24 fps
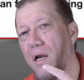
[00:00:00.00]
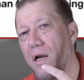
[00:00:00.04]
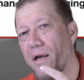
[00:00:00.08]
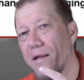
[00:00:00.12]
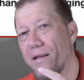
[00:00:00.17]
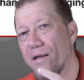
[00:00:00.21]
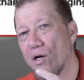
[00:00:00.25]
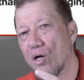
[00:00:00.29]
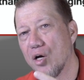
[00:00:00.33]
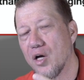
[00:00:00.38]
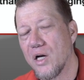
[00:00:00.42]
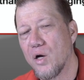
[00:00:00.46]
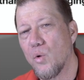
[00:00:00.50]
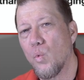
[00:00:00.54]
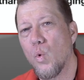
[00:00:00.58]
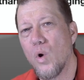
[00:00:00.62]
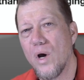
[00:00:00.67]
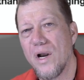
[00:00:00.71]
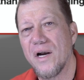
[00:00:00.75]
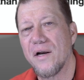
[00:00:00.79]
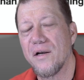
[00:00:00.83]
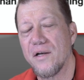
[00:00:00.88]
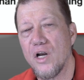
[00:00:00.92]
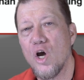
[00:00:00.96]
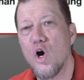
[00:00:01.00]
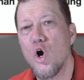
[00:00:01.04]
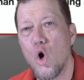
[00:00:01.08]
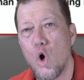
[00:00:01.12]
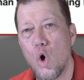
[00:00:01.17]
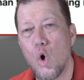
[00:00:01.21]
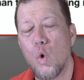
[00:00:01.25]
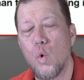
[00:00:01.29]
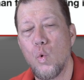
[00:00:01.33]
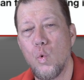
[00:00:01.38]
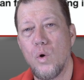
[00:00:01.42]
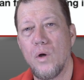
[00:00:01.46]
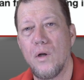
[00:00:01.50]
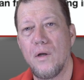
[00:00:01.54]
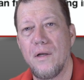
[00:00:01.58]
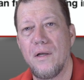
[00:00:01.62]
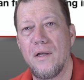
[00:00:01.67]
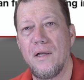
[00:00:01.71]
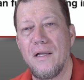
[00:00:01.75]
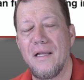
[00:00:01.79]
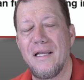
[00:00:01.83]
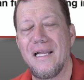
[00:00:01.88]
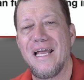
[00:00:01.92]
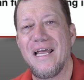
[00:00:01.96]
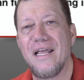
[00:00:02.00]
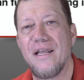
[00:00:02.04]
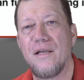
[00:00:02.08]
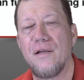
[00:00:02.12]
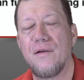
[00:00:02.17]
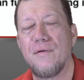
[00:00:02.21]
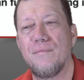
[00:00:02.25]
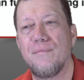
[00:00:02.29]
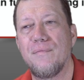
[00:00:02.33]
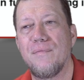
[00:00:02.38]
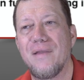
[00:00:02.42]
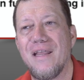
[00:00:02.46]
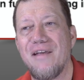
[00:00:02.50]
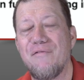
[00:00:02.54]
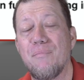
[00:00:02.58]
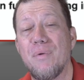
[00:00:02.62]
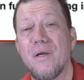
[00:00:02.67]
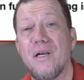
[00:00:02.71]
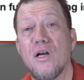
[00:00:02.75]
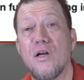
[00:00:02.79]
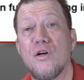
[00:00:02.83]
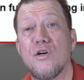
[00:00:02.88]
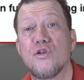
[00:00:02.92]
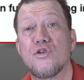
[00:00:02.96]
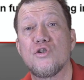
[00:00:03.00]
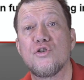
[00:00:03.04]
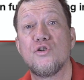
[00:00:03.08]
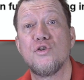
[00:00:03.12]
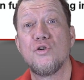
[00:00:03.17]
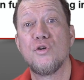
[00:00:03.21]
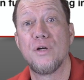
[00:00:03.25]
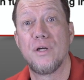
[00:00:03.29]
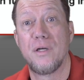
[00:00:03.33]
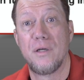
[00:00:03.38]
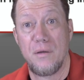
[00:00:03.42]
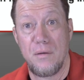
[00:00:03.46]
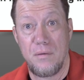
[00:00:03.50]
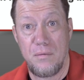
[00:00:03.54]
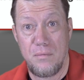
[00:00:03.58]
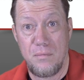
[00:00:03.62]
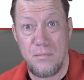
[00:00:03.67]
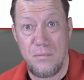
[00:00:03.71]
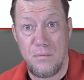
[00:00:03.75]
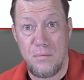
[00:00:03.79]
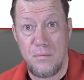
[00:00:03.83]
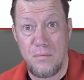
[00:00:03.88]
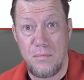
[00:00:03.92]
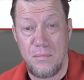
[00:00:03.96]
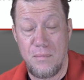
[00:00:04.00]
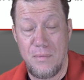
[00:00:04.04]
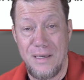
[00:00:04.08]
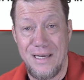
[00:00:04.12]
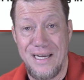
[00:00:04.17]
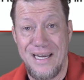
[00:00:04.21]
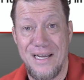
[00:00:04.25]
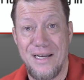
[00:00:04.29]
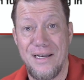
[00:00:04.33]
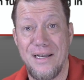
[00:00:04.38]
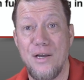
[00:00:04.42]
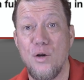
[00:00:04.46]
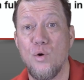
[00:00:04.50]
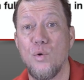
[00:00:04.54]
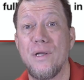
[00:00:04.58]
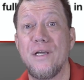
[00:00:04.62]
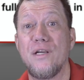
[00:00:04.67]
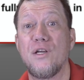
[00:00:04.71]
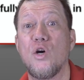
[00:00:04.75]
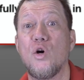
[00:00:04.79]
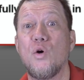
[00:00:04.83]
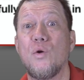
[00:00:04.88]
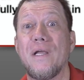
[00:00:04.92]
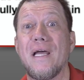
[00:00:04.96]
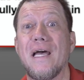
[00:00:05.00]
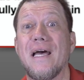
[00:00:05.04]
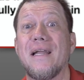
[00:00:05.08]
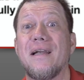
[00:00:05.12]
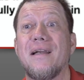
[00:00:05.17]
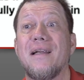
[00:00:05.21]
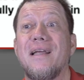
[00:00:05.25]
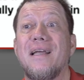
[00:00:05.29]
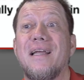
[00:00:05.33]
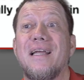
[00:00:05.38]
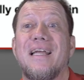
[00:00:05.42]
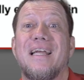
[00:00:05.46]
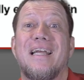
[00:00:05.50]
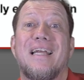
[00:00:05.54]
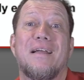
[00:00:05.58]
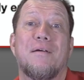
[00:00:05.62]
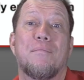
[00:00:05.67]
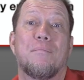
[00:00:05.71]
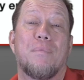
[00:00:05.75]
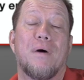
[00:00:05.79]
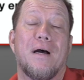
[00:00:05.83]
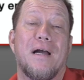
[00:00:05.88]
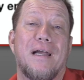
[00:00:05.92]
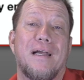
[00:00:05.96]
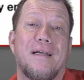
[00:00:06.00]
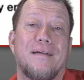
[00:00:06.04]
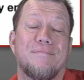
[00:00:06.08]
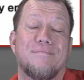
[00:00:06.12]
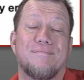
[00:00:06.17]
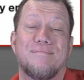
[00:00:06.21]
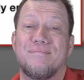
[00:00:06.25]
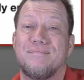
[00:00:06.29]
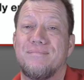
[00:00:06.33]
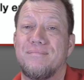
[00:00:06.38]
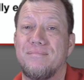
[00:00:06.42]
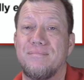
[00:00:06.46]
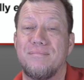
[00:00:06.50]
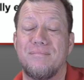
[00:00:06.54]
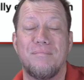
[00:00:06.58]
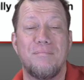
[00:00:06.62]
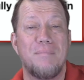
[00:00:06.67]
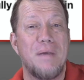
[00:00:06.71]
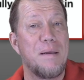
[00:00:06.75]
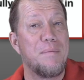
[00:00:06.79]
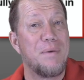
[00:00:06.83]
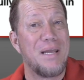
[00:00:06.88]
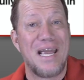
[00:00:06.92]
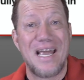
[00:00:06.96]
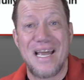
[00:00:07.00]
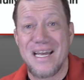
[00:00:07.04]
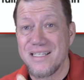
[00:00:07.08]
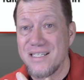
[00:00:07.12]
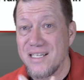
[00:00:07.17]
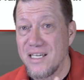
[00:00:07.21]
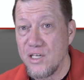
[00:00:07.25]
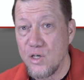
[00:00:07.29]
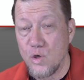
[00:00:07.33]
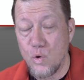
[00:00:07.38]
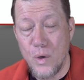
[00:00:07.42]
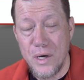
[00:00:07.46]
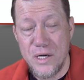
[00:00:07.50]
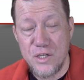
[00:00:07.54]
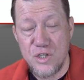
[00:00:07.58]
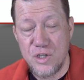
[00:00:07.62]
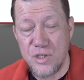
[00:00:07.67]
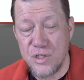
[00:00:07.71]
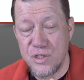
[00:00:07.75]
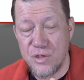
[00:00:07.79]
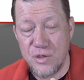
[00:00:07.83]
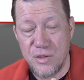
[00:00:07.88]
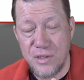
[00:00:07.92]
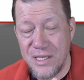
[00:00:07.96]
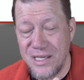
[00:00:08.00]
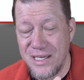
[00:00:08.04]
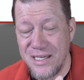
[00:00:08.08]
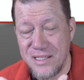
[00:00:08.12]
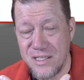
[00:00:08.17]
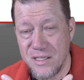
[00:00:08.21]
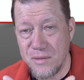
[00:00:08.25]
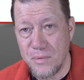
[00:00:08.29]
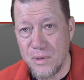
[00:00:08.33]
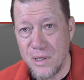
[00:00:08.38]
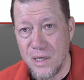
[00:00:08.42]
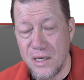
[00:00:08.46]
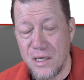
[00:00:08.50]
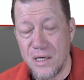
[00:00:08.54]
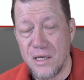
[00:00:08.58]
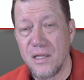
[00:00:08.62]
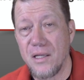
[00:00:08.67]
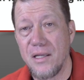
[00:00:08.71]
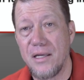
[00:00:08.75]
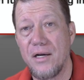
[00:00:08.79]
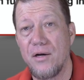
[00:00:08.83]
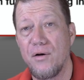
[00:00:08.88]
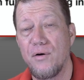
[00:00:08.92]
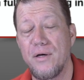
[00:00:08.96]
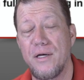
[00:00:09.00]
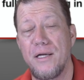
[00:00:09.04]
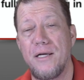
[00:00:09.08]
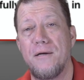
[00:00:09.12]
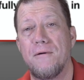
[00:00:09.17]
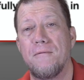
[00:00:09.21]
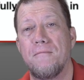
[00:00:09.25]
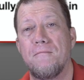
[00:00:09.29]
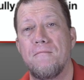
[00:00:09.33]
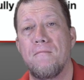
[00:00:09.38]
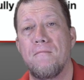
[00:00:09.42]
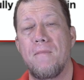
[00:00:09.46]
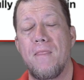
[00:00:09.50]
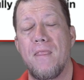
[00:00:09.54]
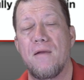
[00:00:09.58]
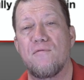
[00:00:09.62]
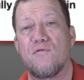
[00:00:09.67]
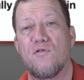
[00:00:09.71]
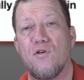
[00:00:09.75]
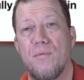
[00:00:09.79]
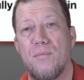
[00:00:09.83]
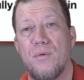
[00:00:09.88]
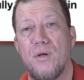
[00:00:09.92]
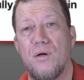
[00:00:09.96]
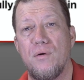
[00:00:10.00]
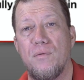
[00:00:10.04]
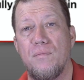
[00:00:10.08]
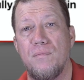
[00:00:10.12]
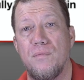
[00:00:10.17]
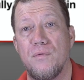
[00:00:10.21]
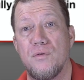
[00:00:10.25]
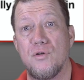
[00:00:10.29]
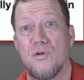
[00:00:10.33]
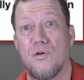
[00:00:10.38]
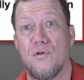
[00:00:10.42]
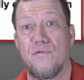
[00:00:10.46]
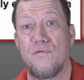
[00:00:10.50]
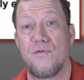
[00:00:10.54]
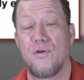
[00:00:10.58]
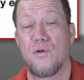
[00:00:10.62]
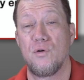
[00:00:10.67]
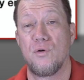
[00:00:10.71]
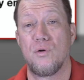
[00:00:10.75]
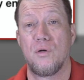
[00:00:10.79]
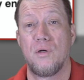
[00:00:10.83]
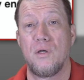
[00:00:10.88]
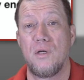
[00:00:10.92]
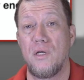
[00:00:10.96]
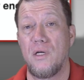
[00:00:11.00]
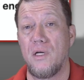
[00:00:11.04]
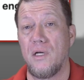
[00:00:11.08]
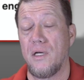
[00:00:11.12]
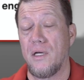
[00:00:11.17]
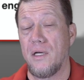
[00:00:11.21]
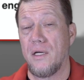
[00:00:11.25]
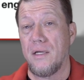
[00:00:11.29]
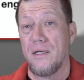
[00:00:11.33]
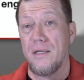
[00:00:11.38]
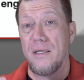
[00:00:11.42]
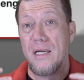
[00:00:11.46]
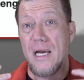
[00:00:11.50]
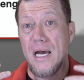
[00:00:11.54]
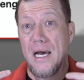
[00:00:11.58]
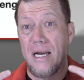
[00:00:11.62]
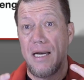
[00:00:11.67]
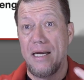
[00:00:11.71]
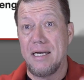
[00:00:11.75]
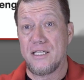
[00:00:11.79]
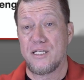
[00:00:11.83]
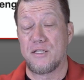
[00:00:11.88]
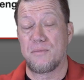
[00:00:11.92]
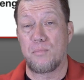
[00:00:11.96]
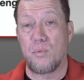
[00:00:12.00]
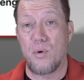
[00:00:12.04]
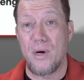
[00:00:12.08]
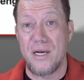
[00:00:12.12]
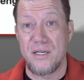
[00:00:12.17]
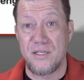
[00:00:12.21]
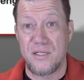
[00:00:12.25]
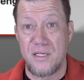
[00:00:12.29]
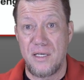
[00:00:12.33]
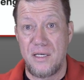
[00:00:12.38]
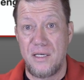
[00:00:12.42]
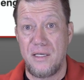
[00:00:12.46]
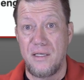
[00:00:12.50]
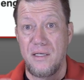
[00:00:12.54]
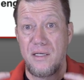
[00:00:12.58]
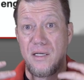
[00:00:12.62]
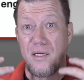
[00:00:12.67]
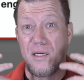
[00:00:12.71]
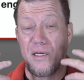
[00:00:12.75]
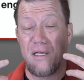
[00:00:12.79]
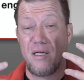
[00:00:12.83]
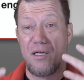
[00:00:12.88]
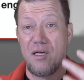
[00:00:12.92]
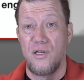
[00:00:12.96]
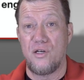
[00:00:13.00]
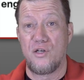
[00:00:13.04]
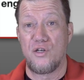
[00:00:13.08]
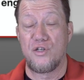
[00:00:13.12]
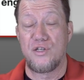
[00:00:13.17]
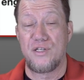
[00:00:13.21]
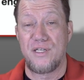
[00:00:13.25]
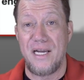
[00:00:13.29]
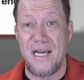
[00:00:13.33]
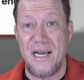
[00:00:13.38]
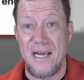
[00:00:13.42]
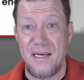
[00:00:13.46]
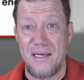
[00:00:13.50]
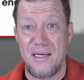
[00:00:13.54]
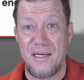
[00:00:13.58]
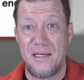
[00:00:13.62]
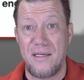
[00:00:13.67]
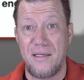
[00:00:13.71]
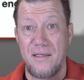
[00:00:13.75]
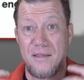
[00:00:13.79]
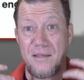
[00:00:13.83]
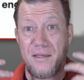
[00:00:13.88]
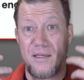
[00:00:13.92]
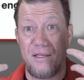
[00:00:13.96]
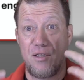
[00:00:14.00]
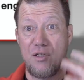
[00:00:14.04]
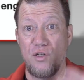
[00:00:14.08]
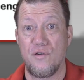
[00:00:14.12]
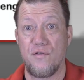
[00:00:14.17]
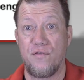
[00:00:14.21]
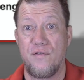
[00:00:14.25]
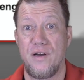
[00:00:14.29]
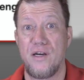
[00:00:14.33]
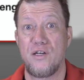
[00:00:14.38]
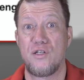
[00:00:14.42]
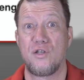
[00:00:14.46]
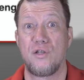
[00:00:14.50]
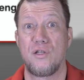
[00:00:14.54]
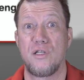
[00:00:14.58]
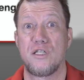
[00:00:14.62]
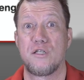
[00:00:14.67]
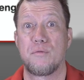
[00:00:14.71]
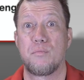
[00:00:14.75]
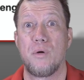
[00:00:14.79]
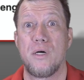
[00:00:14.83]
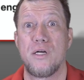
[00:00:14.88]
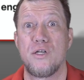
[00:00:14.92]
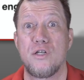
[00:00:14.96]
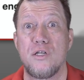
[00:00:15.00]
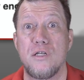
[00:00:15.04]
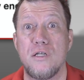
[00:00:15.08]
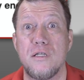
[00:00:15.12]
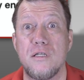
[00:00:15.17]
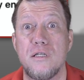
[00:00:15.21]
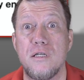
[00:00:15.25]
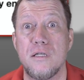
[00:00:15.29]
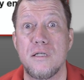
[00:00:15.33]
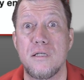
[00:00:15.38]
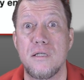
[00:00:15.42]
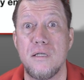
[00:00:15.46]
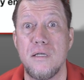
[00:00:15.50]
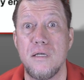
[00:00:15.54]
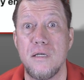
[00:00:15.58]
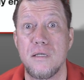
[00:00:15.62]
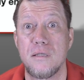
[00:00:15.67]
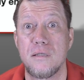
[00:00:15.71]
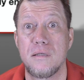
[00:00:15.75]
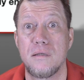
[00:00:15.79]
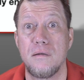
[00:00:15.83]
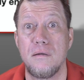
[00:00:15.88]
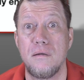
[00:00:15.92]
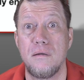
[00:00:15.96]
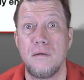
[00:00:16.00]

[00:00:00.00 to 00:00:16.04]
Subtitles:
they're going to want to know that they've been understood. And they only know that by maybe asking questions or getting some kind of clarity from you. So if you're not expressing an understanding and your facial expression is just this,